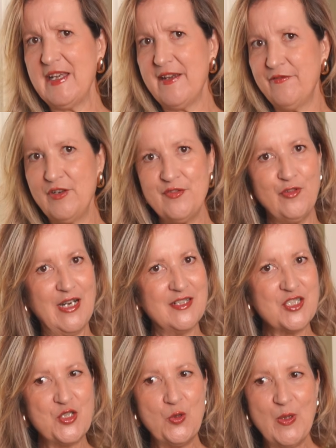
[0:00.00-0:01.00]
every
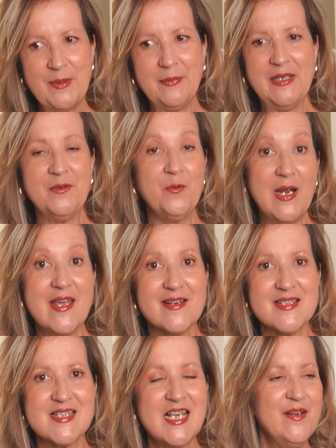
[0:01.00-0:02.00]
French woman
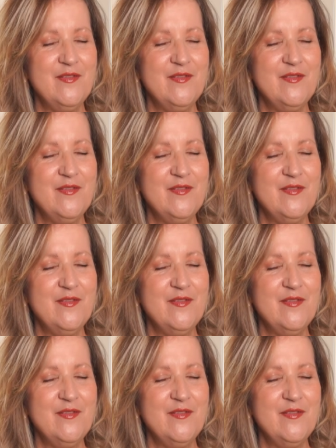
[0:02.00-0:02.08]
wears.